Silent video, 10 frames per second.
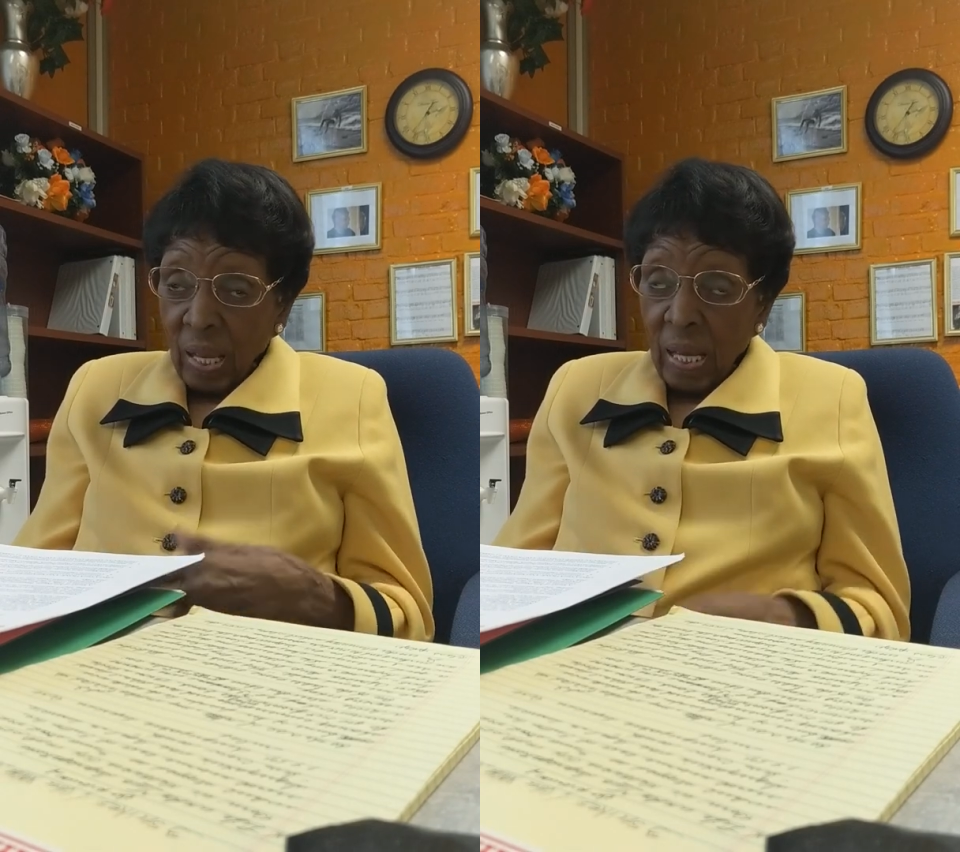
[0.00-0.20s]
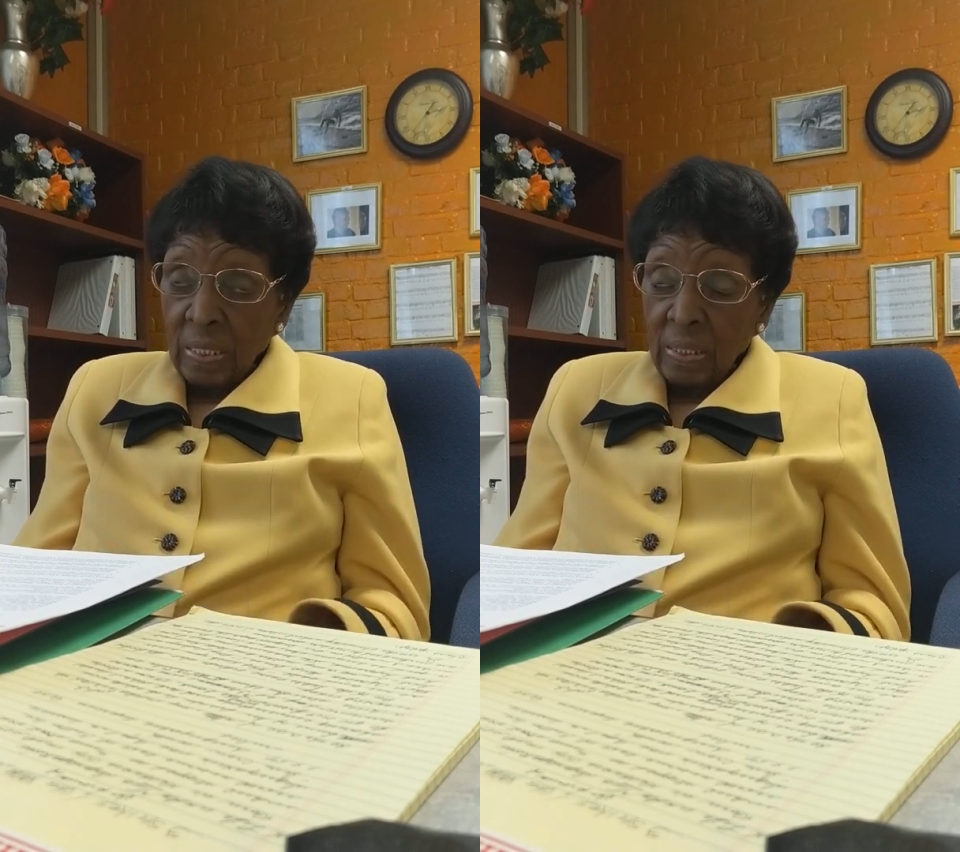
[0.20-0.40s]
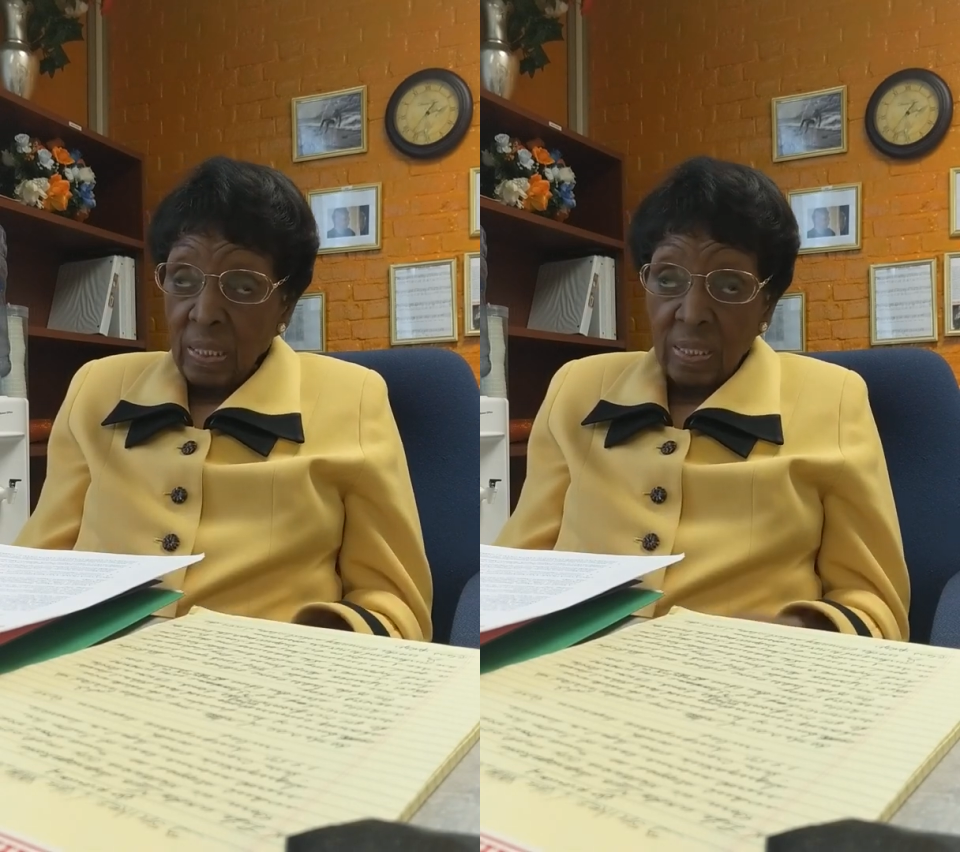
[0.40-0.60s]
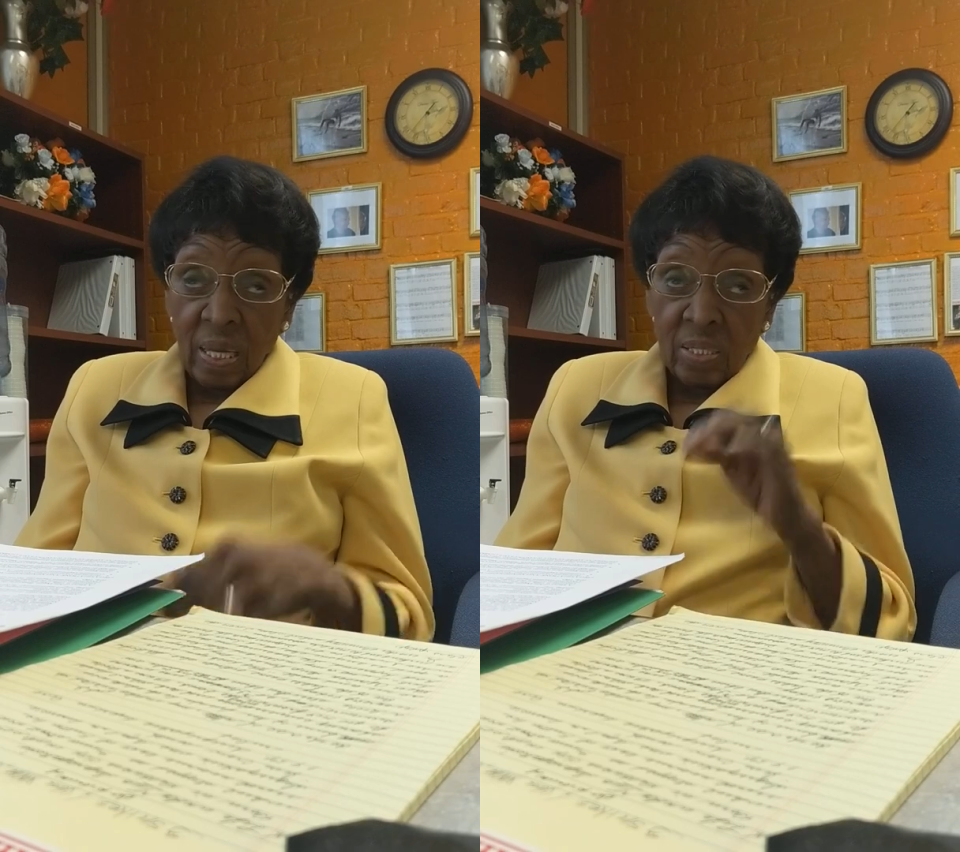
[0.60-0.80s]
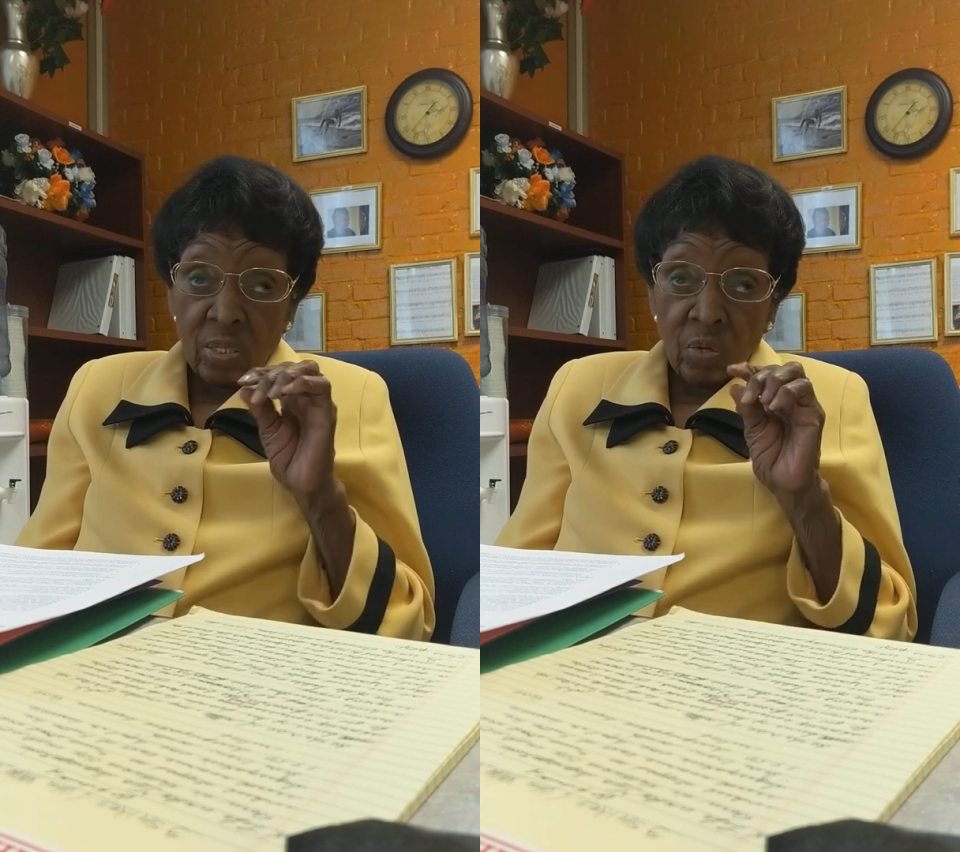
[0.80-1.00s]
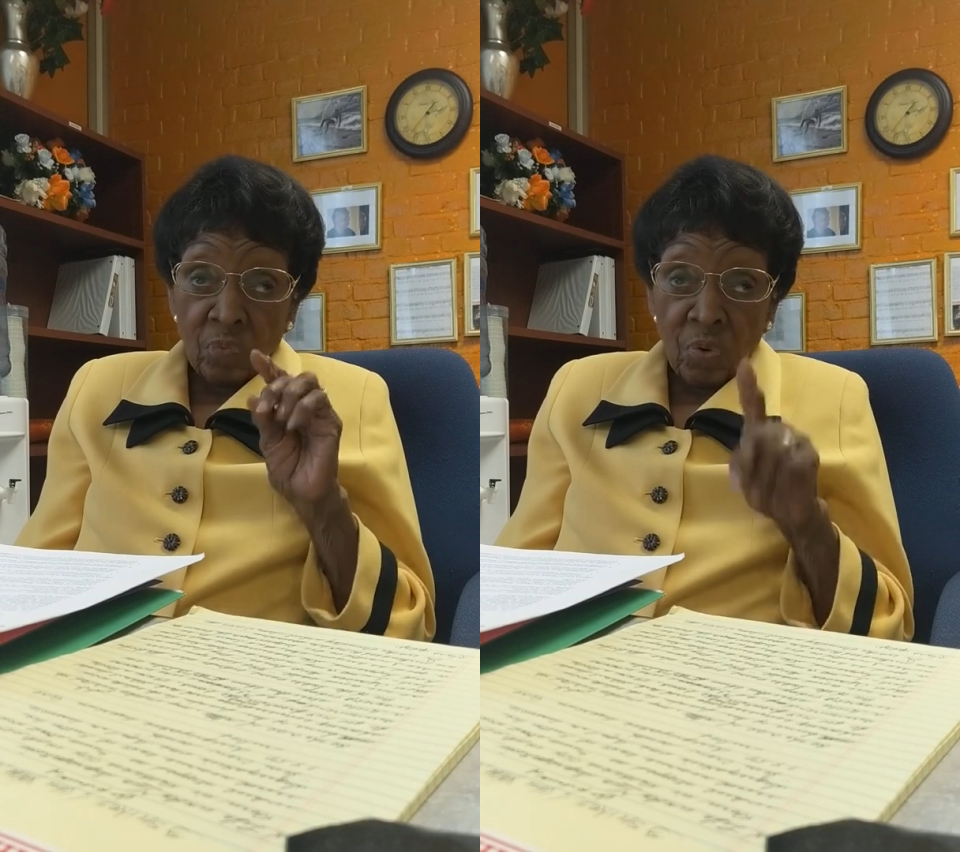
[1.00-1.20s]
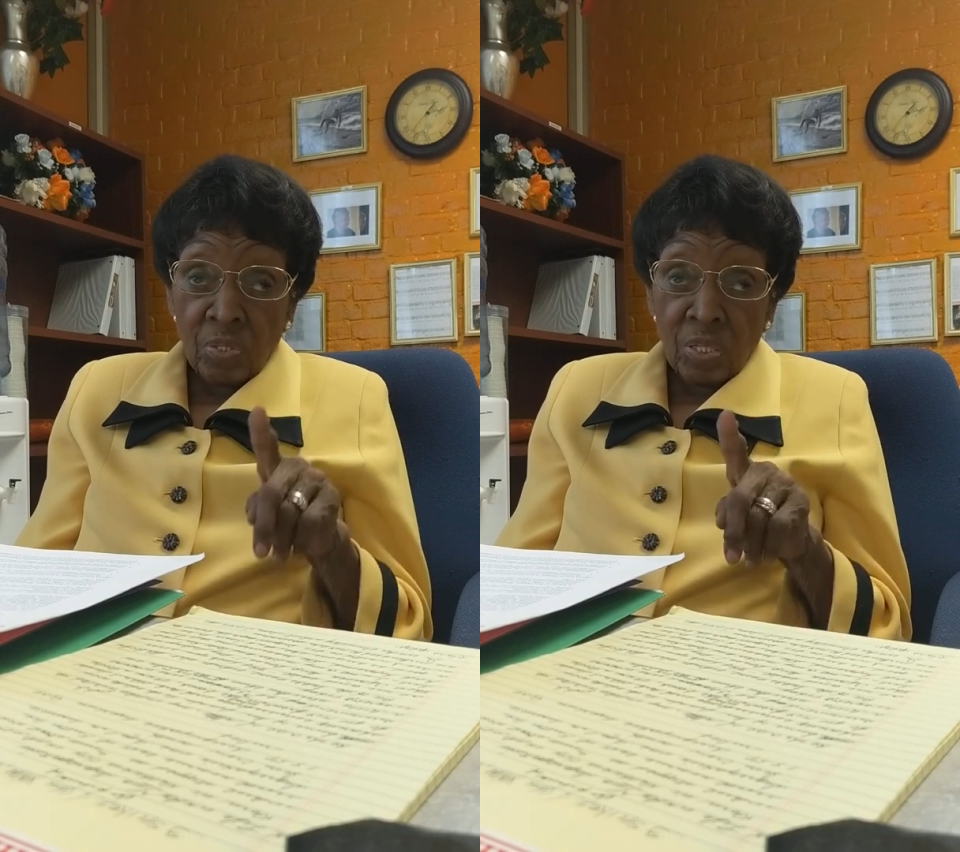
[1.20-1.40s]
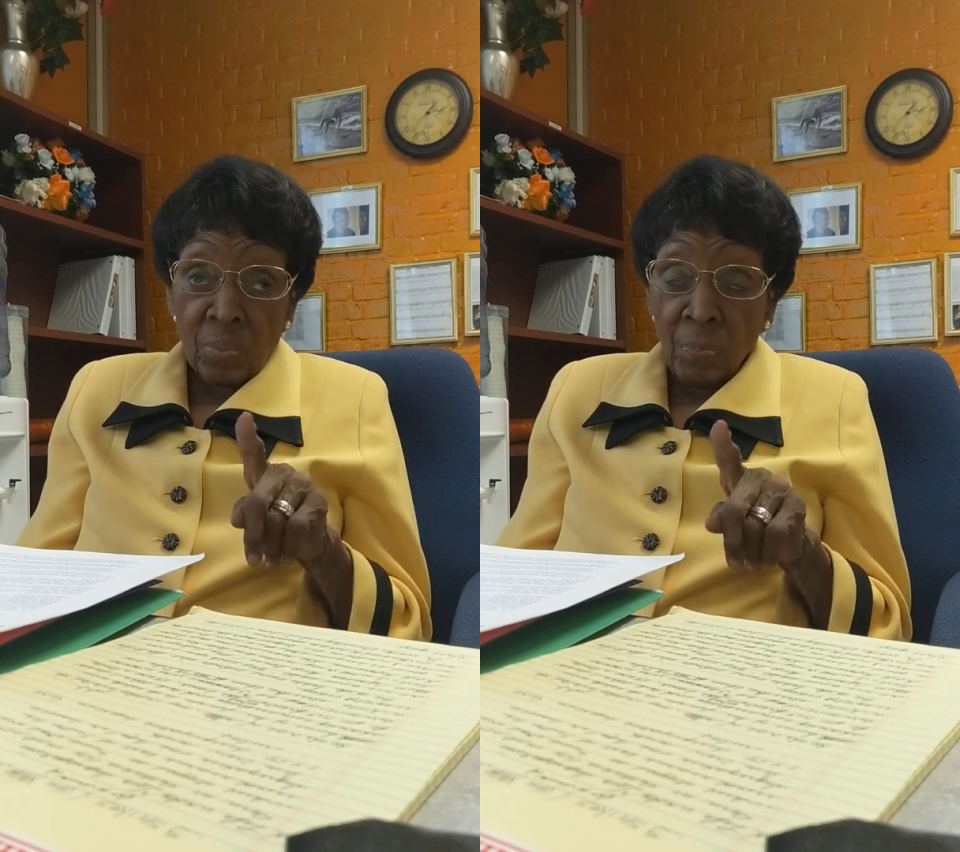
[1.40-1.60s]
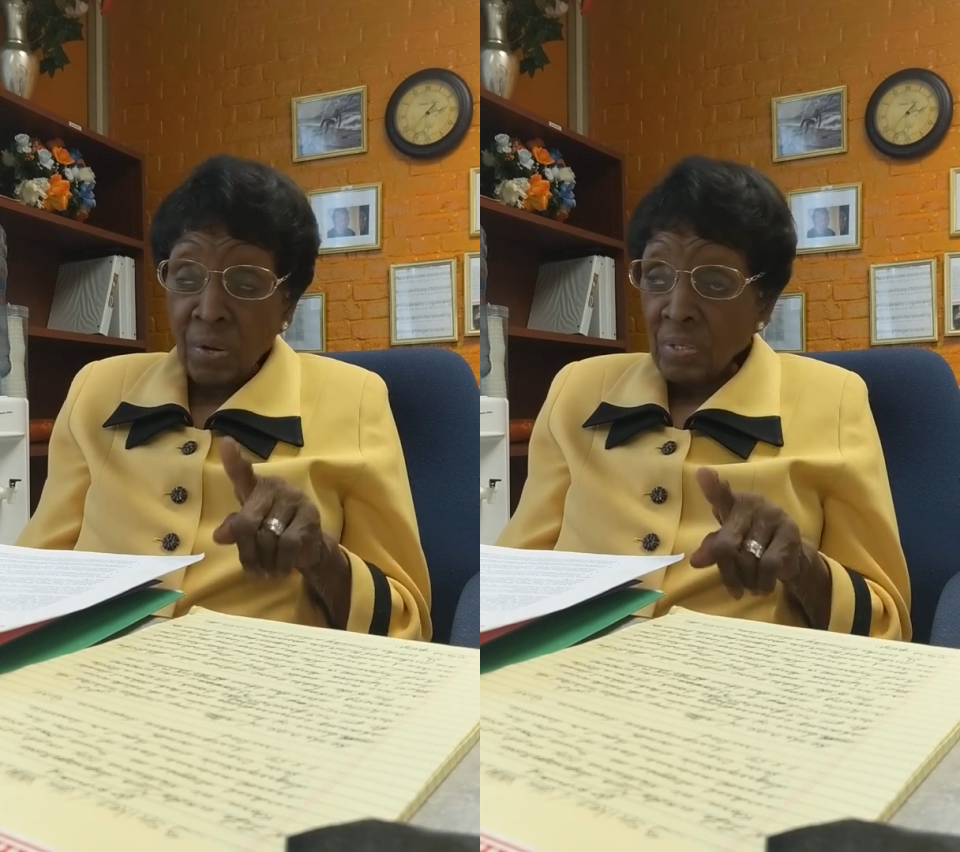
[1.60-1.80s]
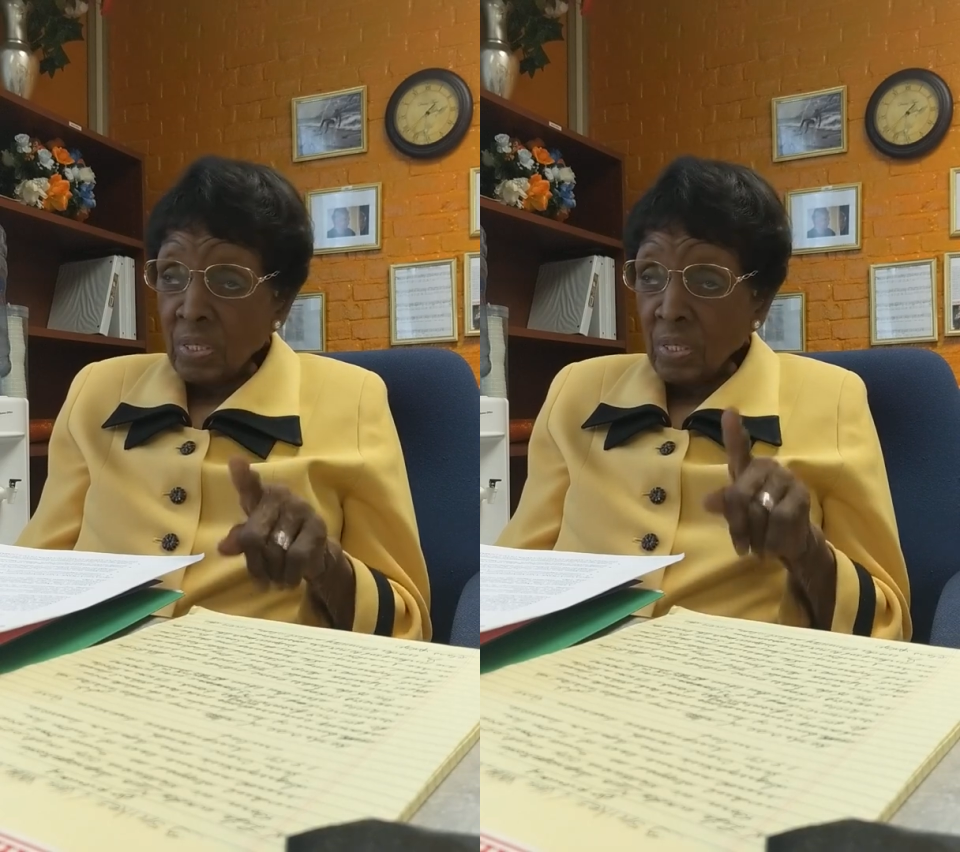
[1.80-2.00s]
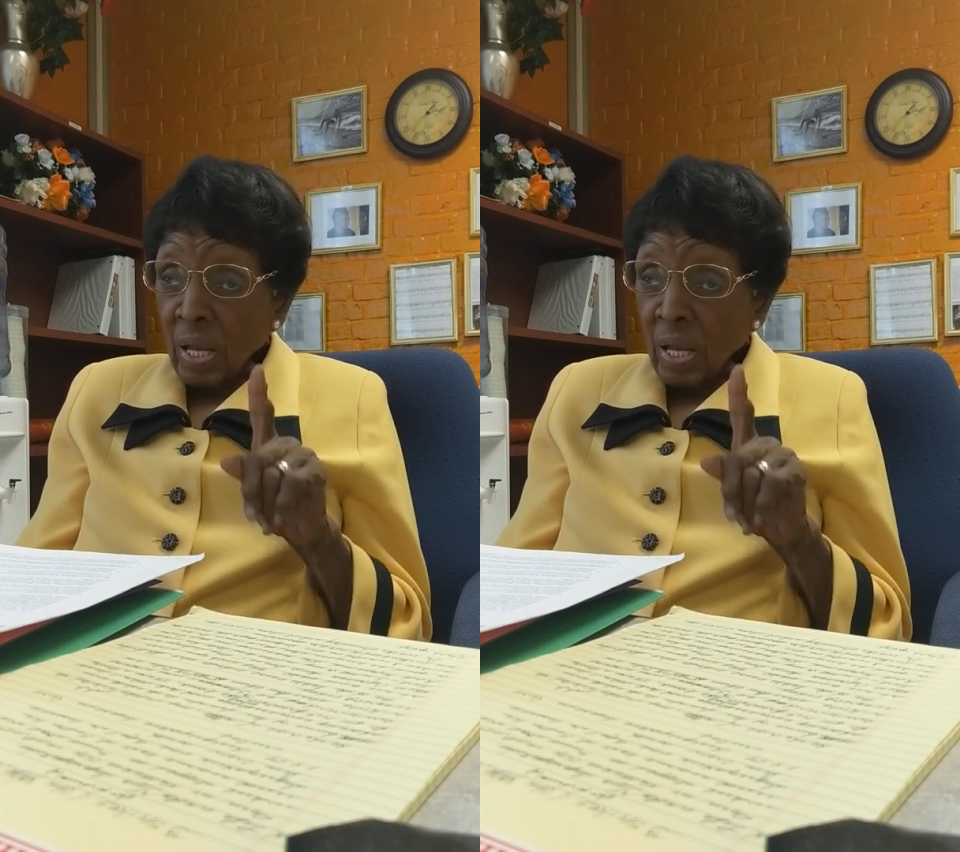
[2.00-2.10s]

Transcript: And that's the first experience